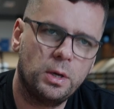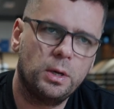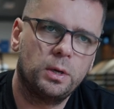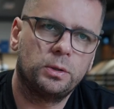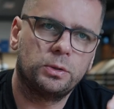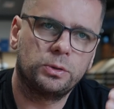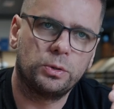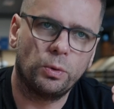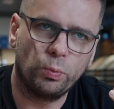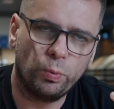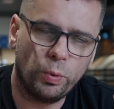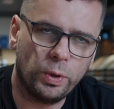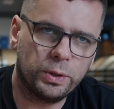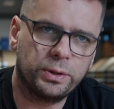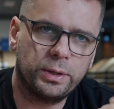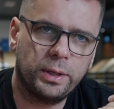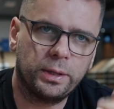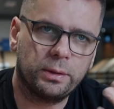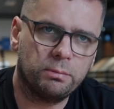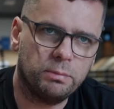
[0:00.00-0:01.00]
So
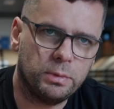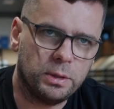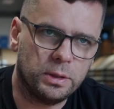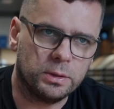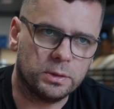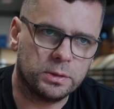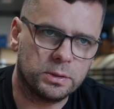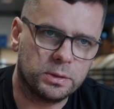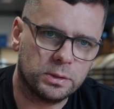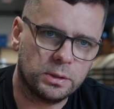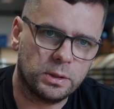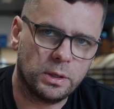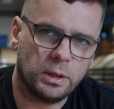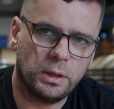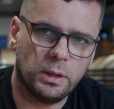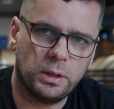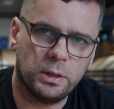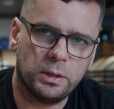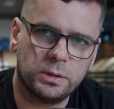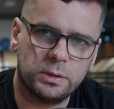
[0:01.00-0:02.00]
what that means
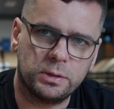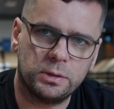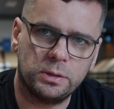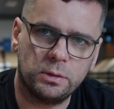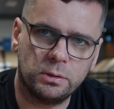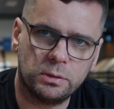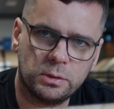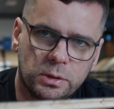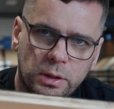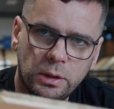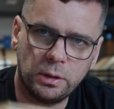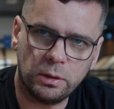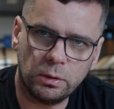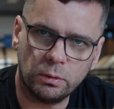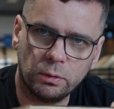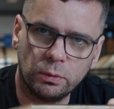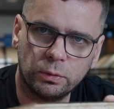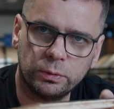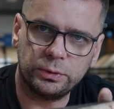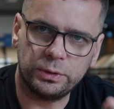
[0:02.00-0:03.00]
is you take
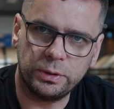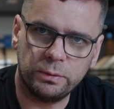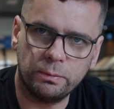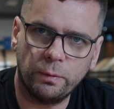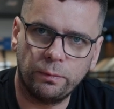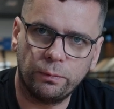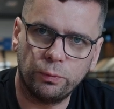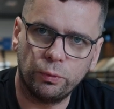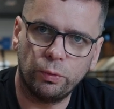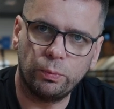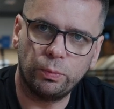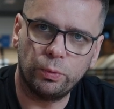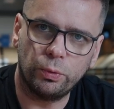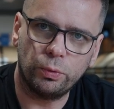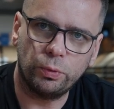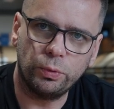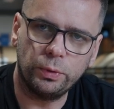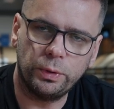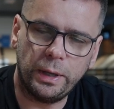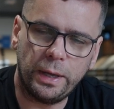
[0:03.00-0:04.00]
your timber
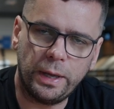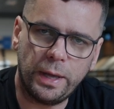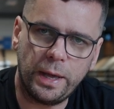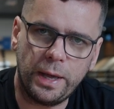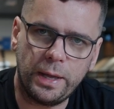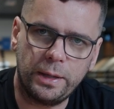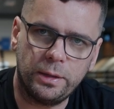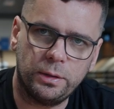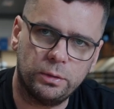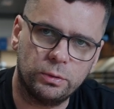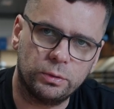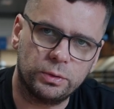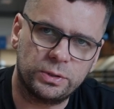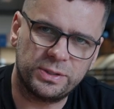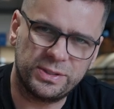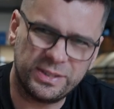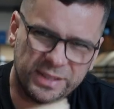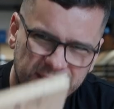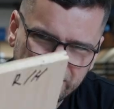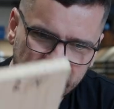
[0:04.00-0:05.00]
floorboard and you
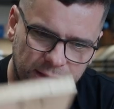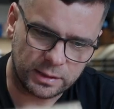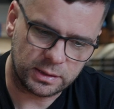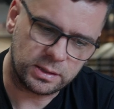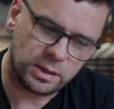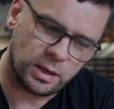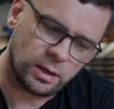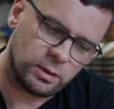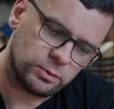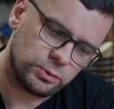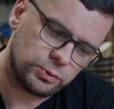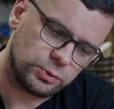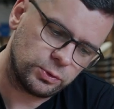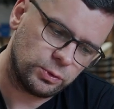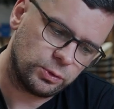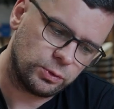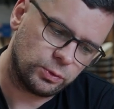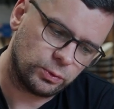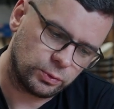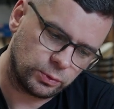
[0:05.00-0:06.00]
stick it down to
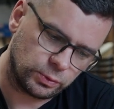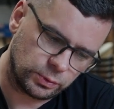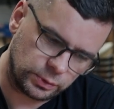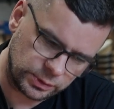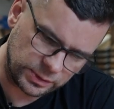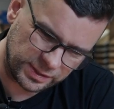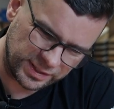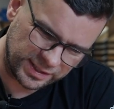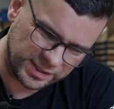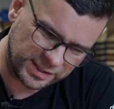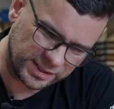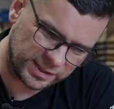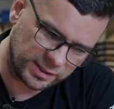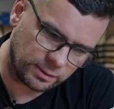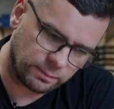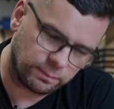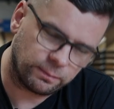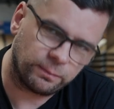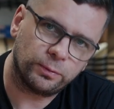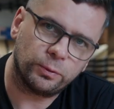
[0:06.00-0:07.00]
your
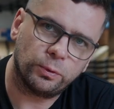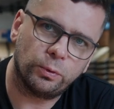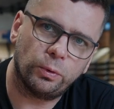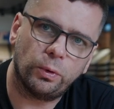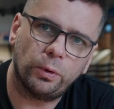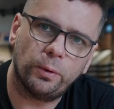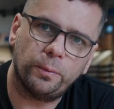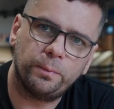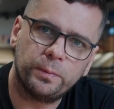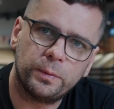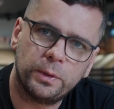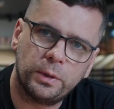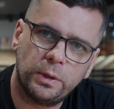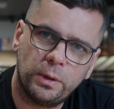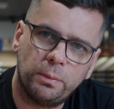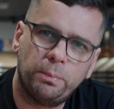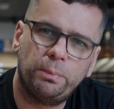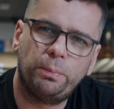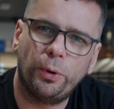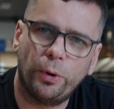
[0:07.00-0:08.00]
subfloor
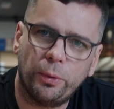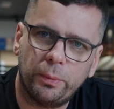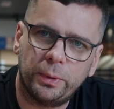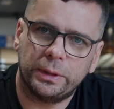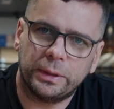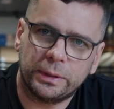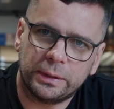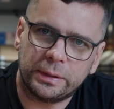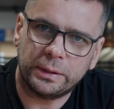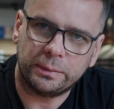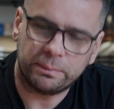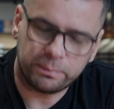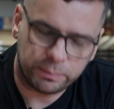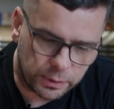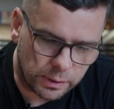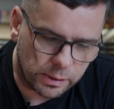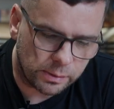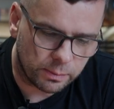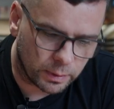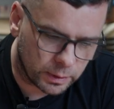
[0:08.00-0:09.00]
permanently.
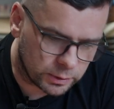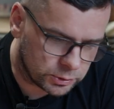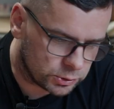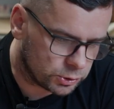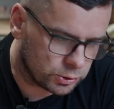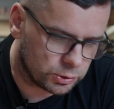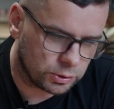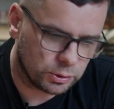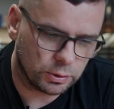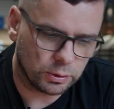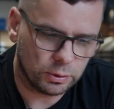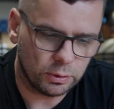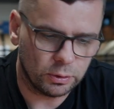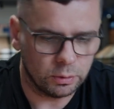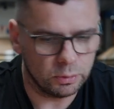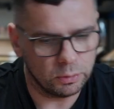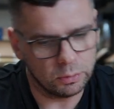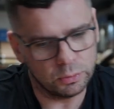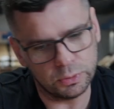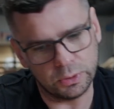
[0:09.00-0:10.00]
Pretty much you're
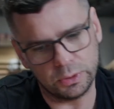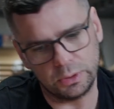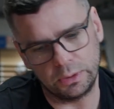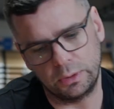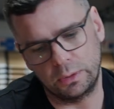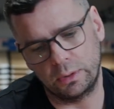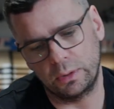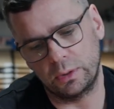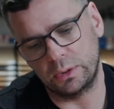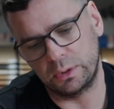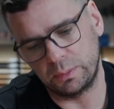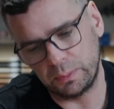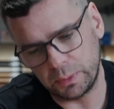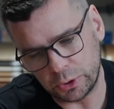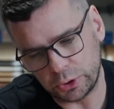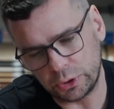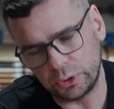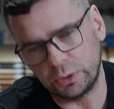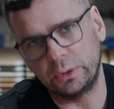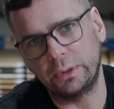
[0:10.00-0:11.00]
using
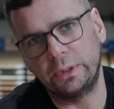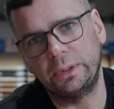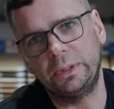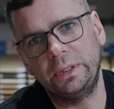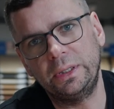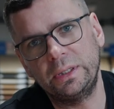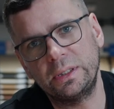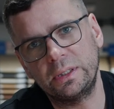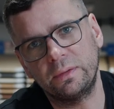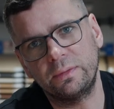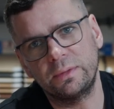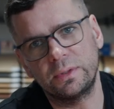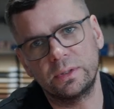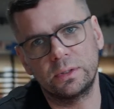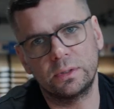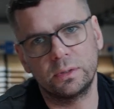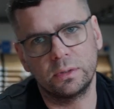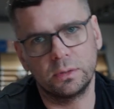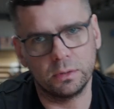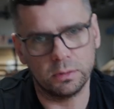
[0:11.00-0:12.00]
special
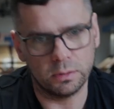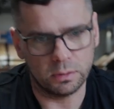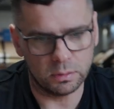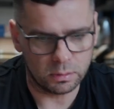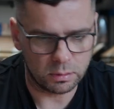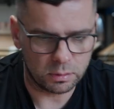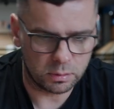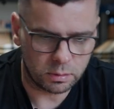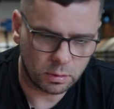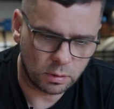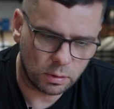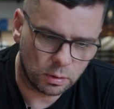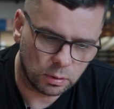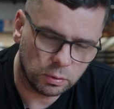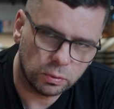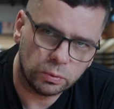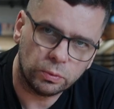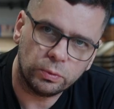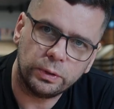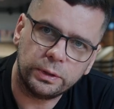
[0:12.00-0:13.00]
adhesives to
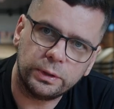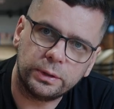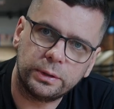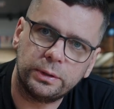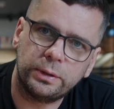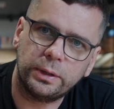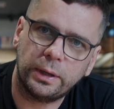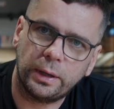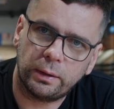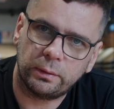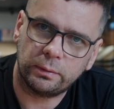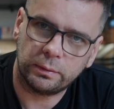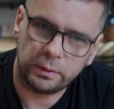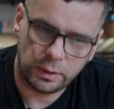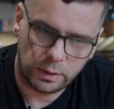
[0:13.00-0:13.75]
glue it down.